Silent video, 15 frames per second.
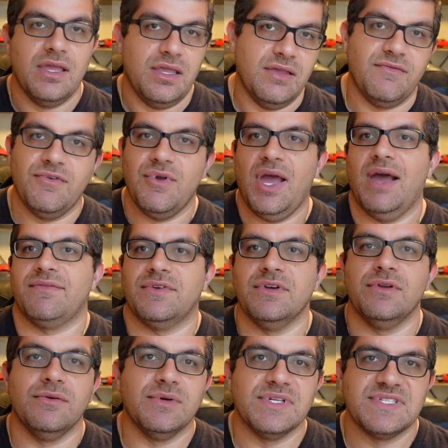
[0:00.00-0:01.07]
If you have to
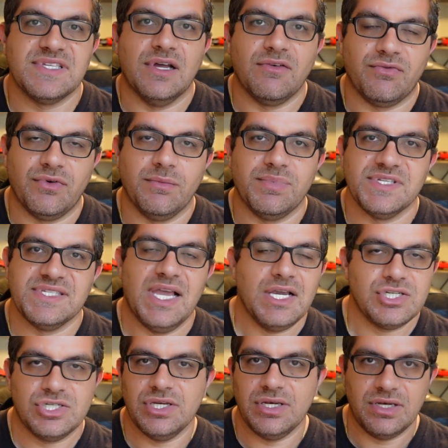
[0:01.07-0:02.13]
do a
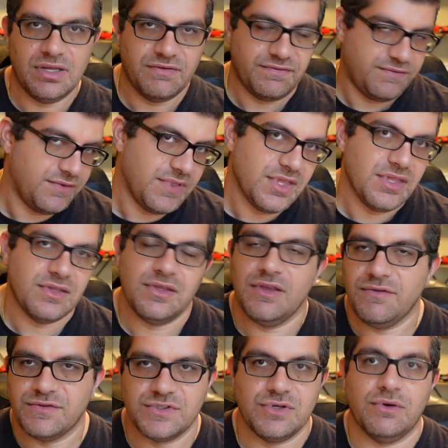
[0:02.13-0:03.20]
self-repossession, if
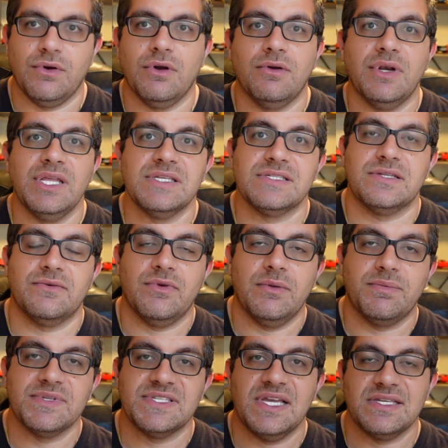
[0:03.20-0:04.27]
Turo needs to
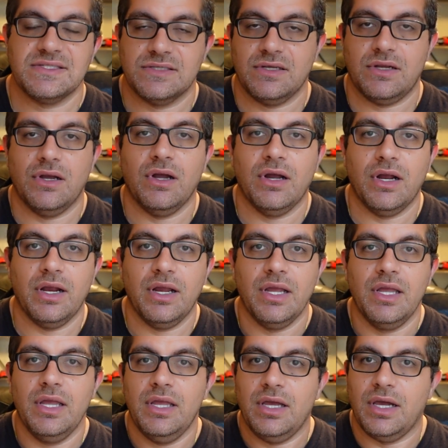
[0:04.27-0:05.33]
repossess the car,
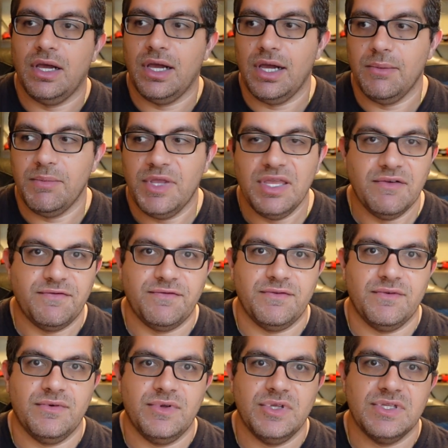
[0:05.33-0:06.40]
if
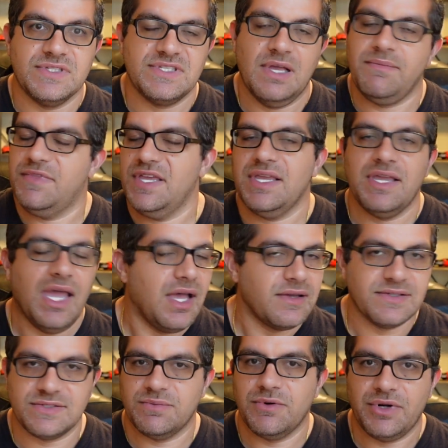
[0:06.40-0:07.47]
something
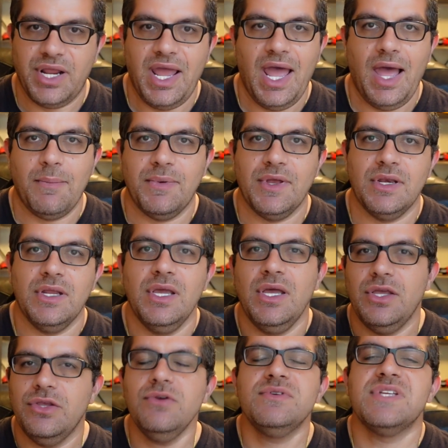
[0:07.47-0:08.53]
else were to happen,
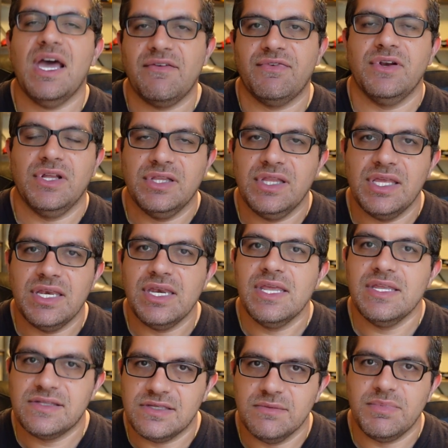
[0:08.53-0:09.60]
you definitely
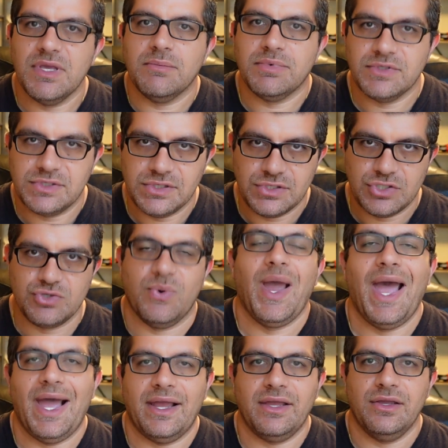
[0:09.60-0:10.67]
need to be able to
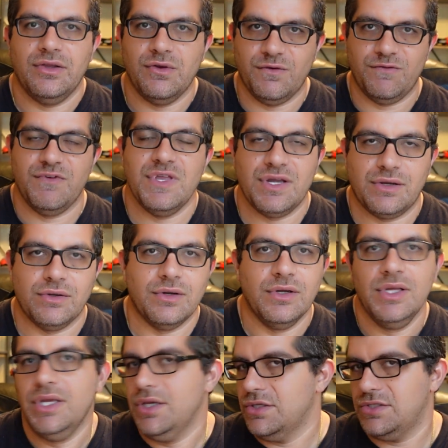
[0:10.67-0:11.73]
track your vehicle.
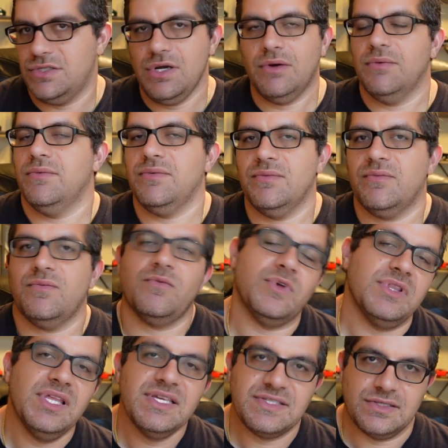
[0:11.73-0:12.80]
Don't
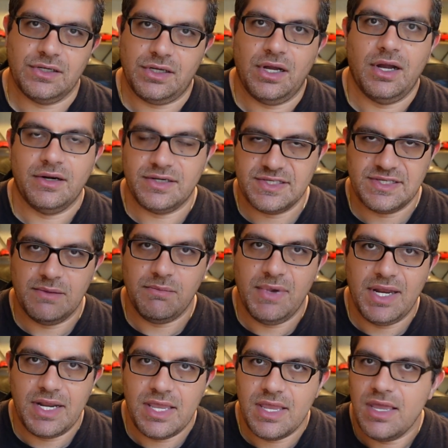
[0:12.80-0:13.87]
release a car to
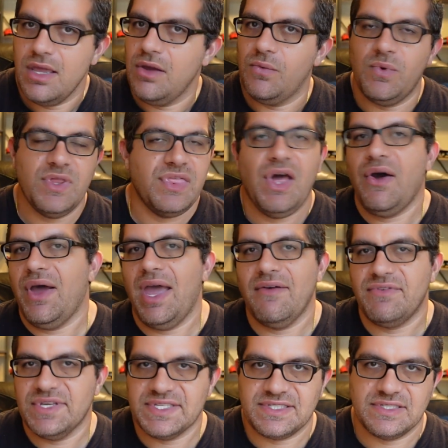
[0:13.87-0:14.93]
somebody without
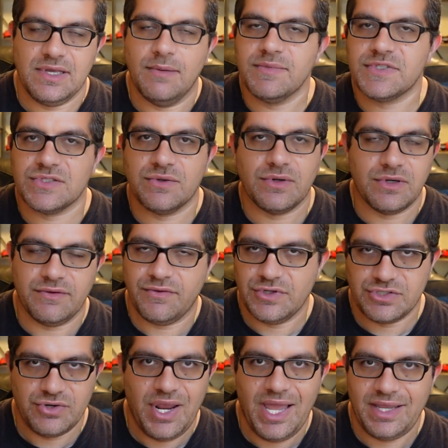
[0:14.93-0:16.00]
having some sort of a
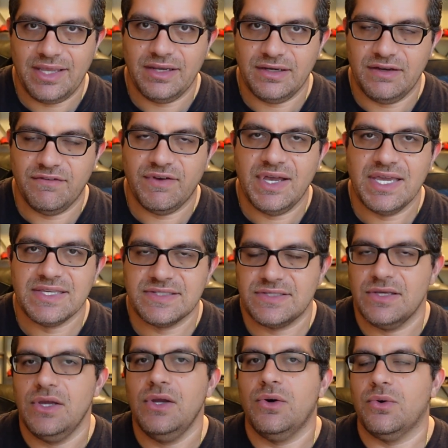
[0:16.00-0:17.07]
tracking
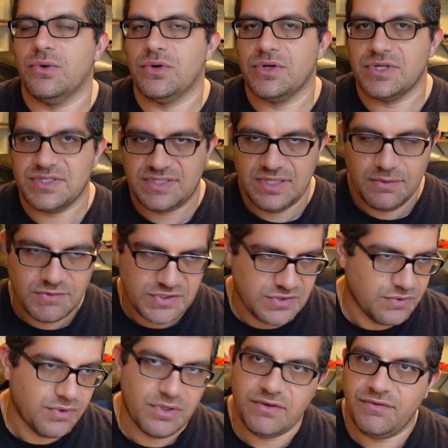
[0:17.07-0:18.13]
device or some
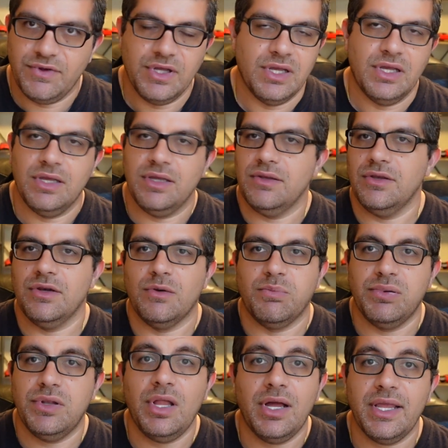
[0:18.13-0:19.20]
sort of a,
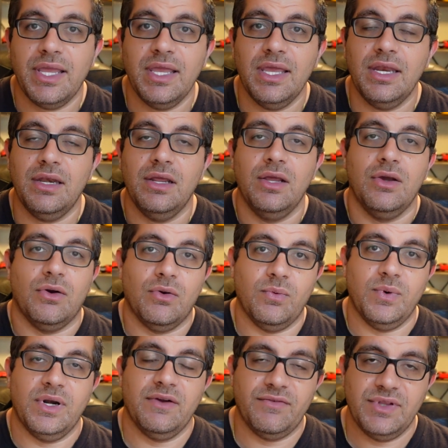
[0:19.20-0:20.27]
plug-in or
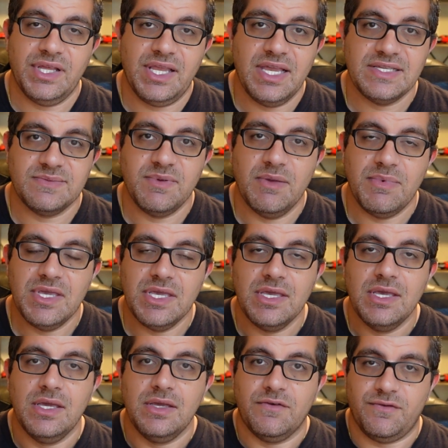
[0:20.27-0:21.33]
whatever the case may be
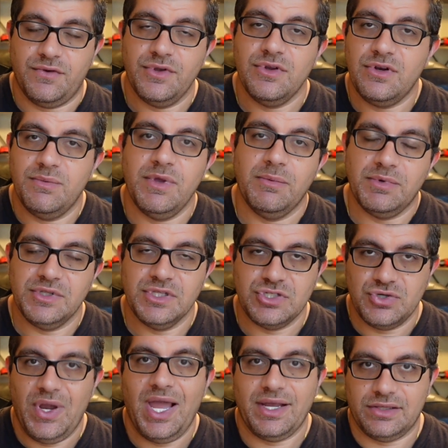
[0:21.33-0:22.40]
for you to be able to
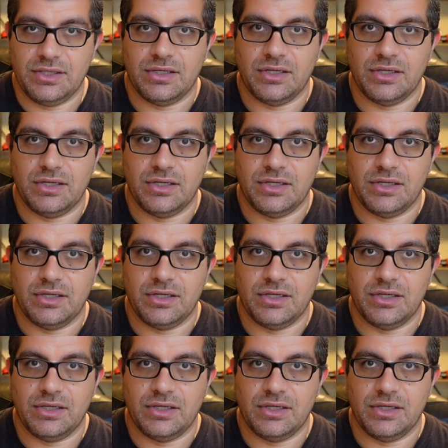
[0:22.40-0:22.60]
track the